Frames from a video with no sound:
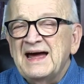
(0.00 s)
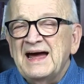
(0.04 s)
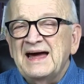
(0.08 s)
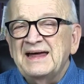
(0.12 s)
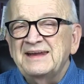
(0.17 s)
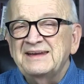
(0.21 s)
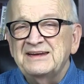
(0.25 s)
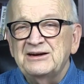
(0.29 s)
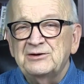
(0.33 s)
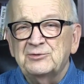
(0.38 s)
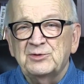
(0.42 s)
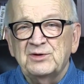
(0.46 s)

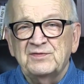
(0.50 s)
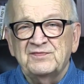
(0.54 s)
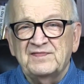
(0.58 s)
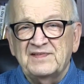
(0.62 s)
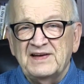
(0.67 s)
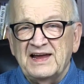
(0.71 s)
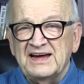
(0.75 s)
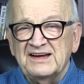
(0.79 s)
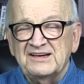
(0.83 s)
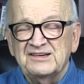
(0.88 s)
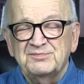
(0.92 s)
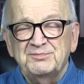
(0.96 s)
And then it
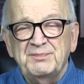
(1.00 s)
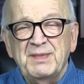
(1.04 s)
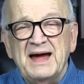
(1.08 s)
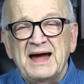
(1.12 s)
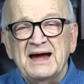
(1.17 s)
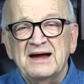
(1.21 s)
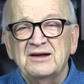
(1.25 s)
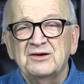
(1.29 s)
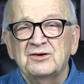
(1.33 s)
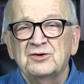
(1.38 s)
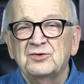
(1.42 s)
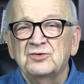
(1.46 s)
reflects
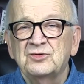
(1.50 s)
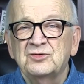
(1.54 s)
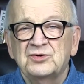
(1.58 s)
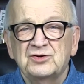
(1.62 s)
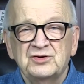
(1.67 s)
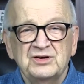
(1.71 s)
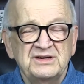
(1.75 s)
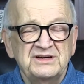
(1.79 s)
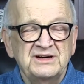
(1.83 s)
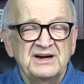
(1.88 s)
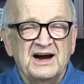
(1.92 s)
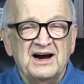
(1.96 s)
back on
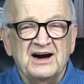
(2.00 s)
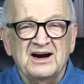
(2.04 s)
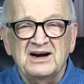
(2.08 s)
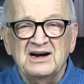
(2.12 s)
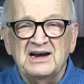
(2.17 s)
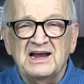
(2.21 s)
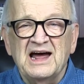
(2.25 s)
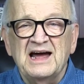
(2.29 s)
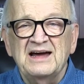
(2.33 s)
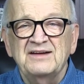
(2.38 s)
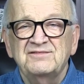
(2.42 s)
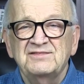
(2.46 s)
her entire
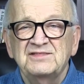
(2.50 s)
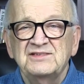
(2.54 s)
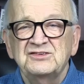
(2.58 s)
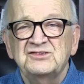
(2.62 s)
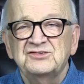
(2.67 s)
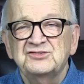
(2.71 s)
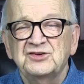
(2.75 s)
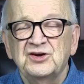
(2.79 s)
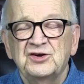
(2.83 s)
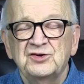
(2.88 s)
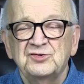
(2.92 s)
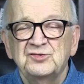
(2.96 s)
life and
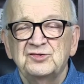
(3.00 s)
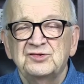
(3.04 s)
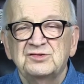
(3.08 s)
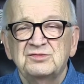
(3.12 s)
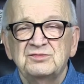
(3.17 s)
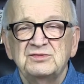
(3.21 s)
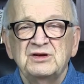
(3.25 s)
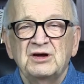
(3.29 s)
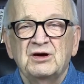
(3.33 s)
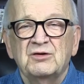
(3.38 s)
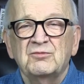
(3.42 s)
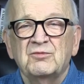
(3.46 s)
shows,
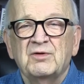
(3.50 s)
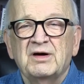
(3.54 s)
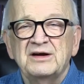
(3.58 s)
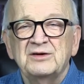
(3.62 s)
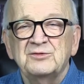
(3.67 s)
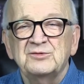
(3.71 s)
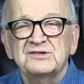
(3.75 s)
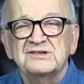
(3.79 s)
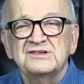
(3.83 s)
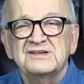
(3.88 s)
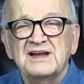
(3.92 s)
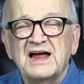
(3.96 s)
you know, what
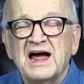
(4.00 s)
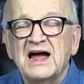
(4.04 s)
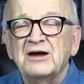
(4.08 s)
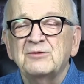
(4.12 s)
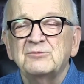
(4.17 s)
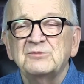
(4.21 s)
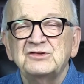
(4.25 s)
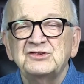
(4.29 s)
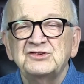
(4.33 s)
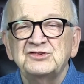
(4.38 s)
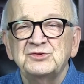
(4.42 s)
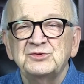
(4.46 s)
it was like
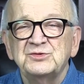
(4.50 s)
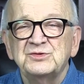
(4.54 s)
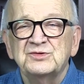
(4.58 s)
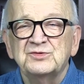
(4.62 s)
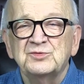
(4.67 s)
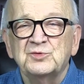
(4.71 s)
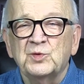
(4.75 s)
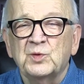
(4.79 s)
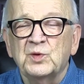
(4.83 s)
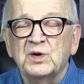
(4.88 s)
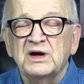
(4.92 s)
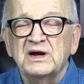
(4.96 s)
when she was
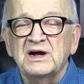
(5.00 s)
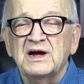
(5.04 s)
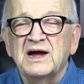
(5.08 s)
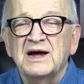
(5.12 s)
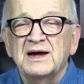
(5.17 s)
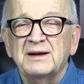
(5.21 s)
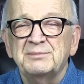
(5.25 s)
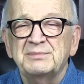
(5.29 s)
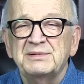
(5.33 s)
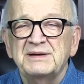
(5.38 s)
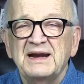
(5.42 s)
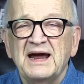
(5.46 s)
growing
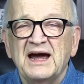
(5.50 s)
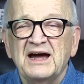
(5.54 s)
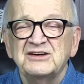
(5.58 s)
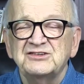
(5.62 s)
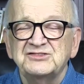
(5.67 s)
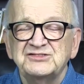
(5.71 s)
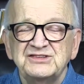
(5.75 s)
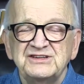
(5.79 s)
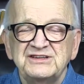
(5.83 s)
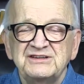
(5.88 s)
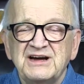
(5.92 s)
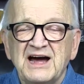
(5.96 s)
up and how
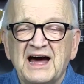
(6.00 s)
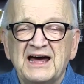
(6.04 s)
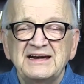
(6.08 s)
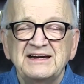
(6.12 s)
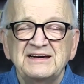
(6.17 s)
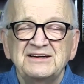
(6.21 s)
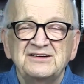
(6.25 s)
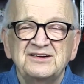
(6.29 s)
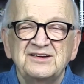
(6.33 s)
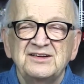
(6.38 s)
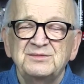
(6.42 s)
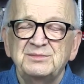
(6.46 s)
she got
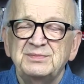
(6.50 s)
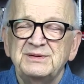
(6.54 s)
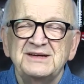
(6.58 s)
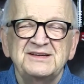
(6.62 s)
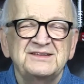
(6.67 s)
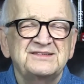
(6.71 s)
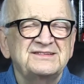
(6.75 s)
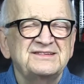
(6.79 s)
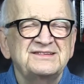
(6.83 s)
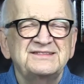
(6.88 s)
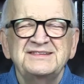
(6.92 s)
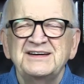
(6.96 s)
into the
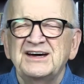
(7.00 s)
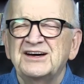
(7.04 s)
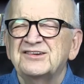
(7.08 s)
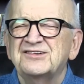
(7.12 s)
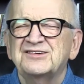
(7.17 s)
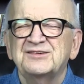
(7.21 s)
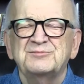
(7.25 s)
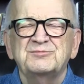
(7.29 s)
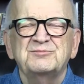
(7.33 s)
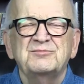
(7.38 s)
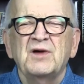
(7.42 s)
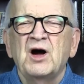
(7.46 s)
business. Tells
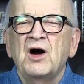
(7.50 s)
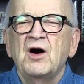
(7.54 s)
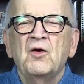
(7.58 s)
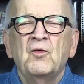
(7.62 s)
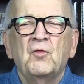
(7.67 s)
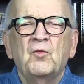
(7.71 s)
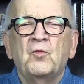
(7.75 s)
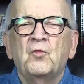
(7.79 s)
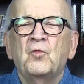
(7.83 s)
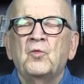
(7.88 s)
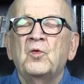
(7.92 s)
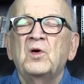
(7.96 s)
some
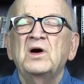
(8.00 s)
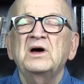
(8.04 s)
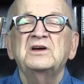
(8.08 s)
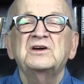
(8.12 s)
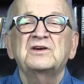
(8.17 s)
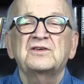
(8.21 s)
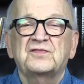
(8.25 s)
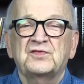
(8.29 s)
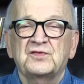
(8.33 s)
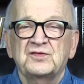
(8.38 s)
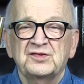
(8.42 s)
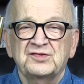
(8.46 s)

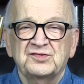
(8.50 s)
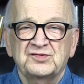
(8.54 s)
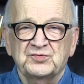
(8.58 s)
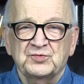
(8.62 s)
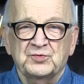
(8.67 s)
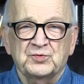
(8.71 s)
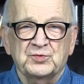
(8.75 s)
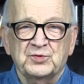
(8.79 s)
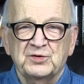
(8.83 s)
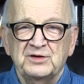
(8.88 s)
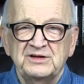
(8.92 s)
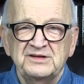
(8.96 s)
wonderful
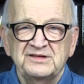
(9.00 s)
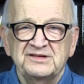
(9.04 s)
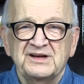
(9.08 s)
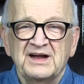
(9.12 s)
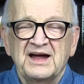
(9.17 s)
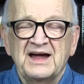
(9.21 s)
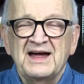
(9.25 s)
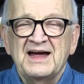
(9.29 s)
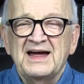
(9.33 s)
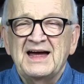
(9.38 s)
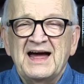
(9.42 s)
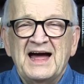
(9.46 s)
stories.
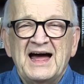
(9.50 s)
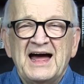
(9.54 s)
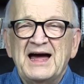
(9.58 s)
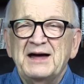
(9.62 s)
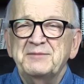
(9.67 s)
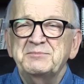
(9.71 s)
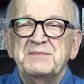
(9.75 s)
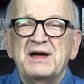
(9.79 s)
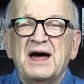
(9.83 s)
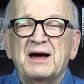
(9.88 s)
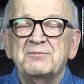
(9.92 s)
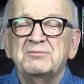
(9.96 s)

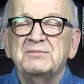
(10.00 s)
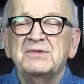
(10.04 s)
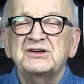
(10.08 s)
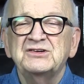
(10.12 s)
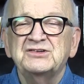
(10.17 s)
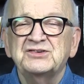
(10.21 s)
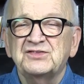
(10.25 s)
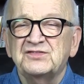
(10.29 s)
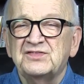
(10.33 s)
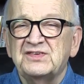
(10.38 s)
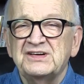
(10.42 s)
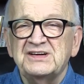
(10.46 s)
I'm not
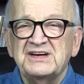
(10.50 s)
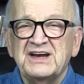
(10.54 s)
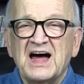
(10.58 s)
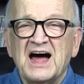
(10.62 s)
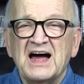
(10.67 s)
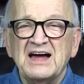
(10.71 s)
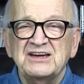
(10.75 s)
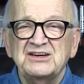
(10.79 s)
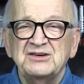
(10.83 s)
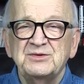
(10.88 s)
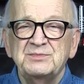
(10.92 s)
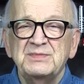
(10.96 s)
much of a
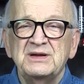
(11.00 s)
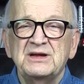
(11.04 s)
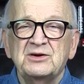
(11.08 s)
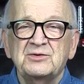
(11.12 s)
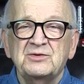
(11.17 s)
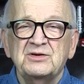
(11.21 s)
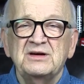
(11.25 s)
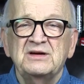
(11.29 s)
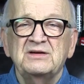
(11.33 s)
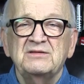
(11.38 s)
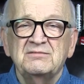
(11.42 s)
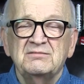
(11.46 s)

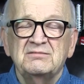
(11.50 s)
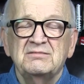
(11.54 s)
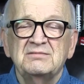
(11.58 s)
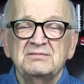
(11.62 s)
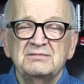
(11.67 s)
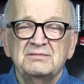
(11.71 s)
documentary